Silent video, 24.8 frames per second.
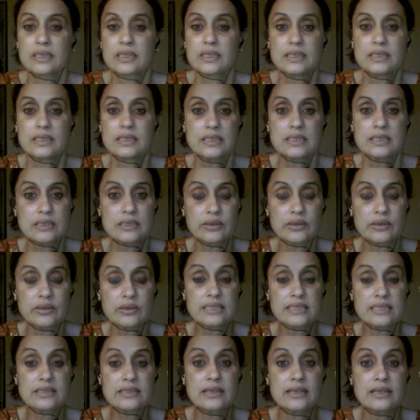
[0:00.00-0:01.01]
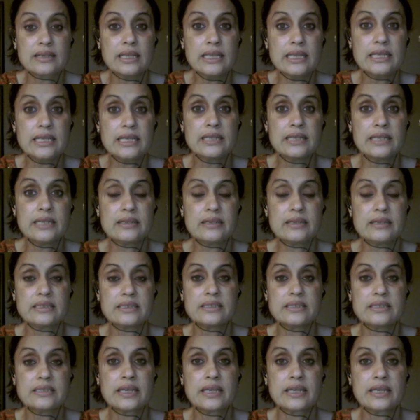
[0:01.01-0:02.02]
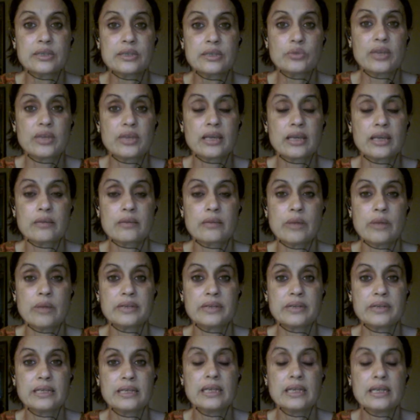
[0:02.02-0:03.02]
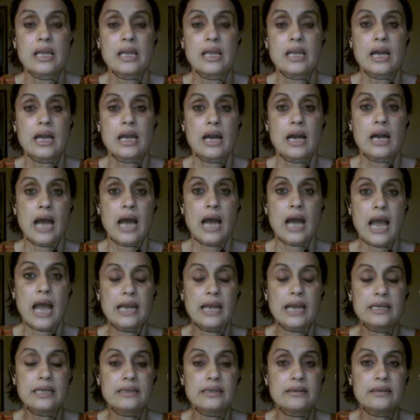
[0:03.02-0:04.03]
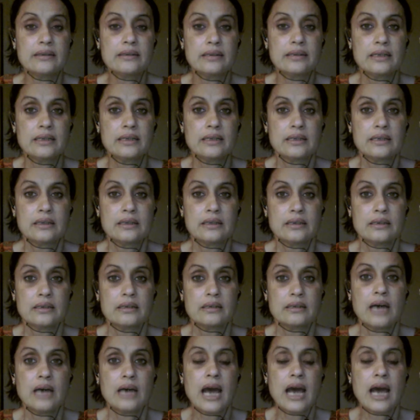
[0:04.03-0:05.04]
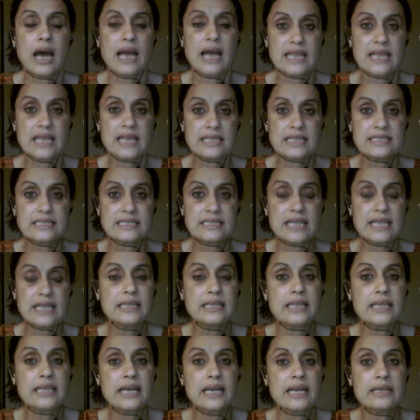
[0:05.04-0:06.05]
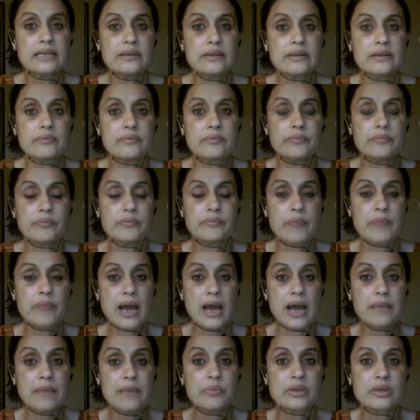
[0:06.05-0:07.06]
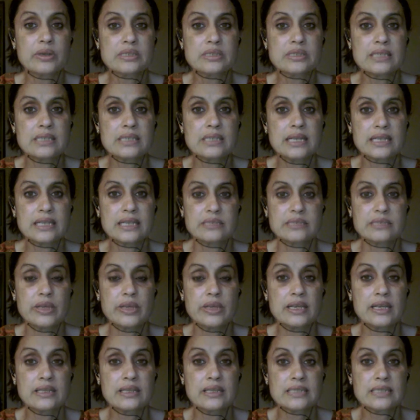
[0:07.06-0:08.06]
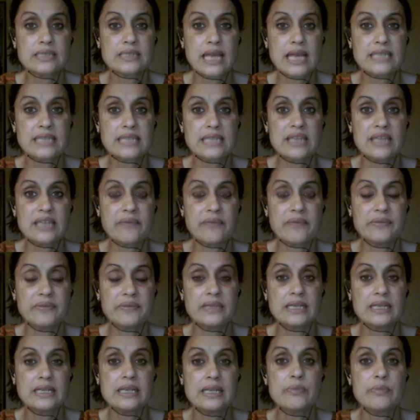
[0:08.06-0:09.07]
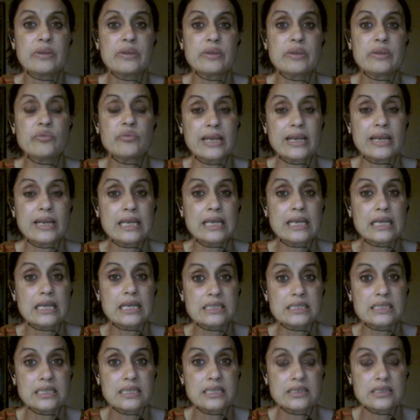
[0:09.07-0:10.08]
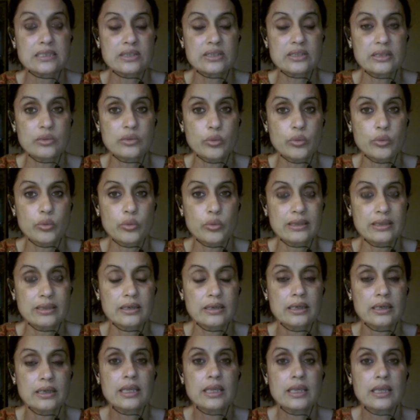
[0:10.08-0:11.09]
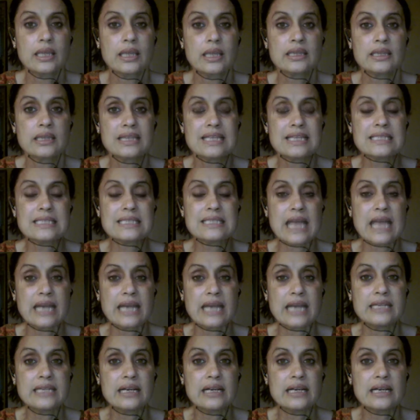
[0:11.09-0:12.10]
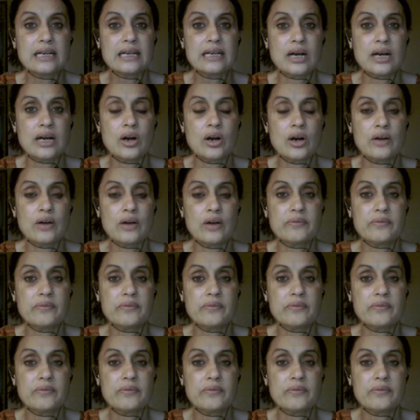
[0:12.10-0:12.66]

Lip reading: So it's really interesting to think about it. And as I said, that my personal experience has definitely been very consistent with this idea of